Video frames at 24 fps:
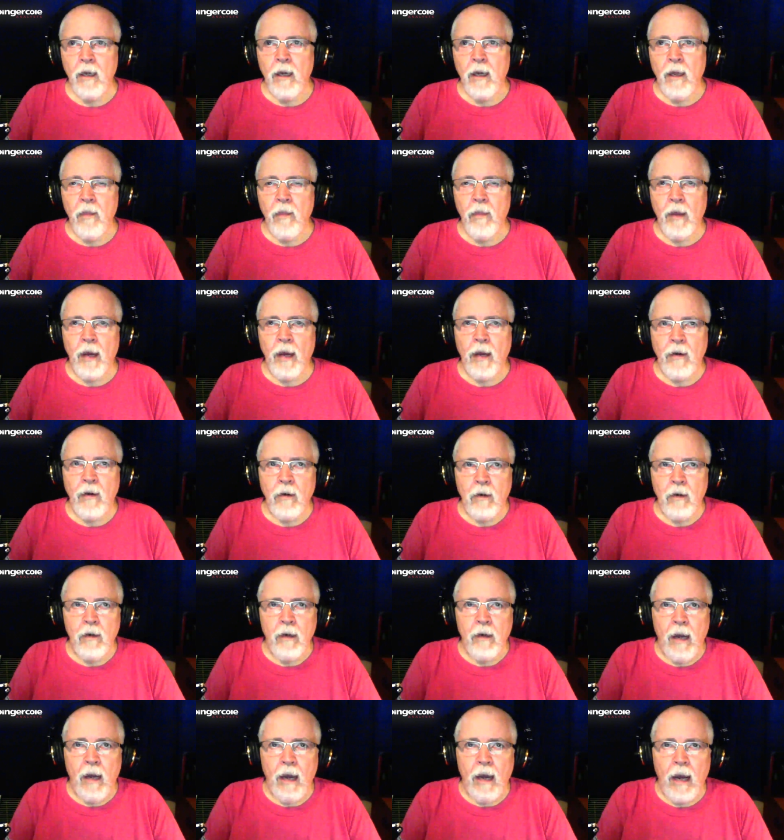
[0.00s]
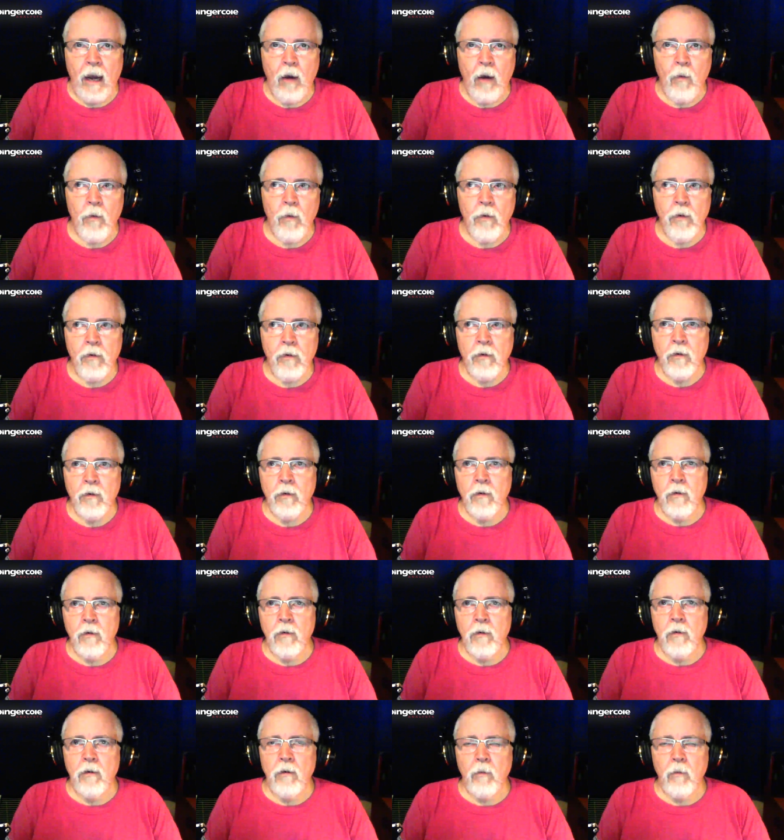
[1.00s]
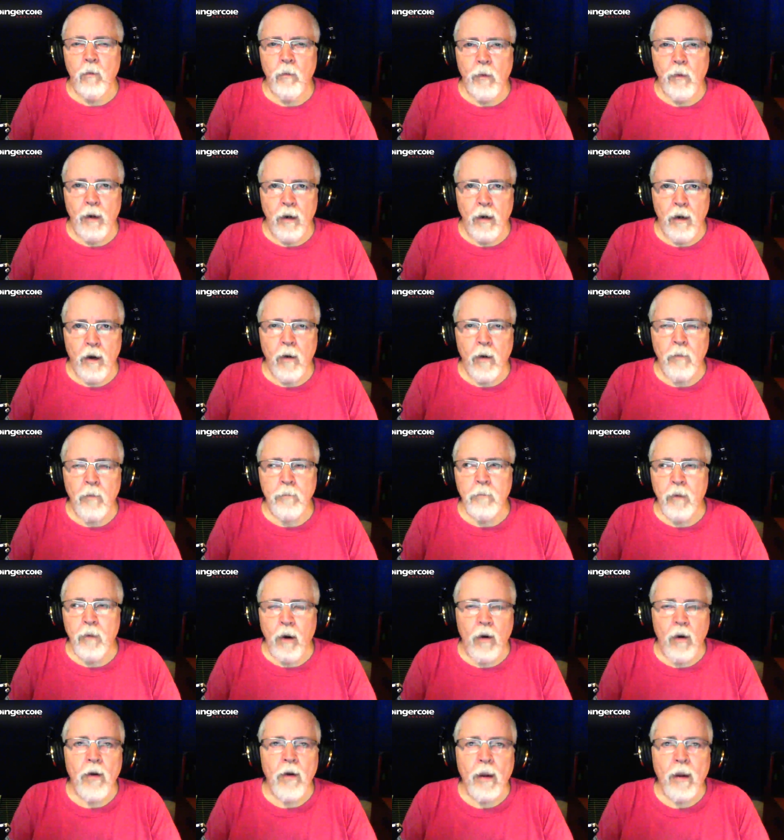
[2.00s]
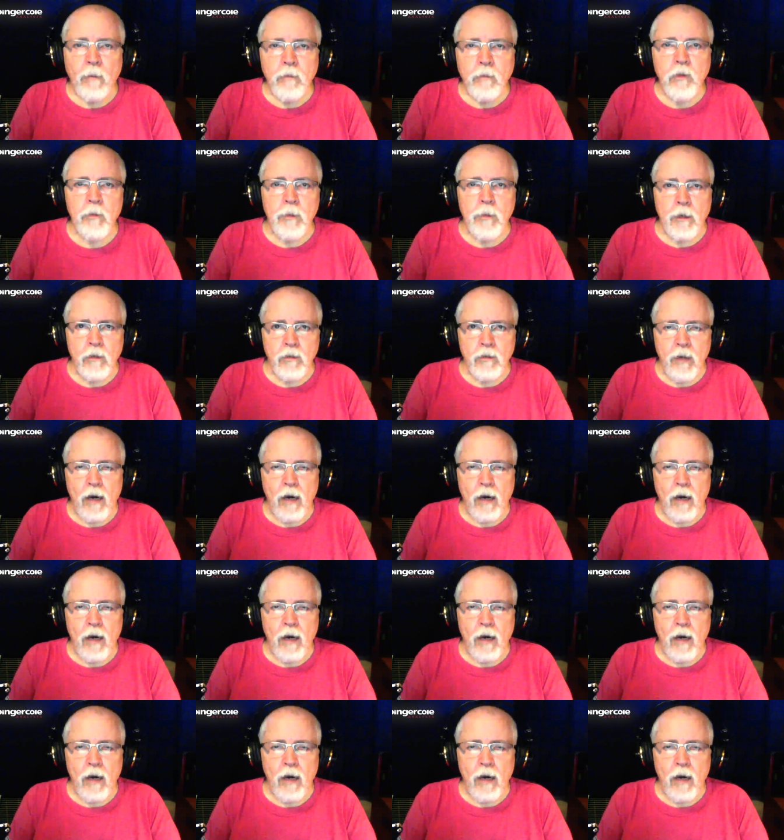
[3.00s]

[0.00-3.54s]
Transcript: that our our our namespace,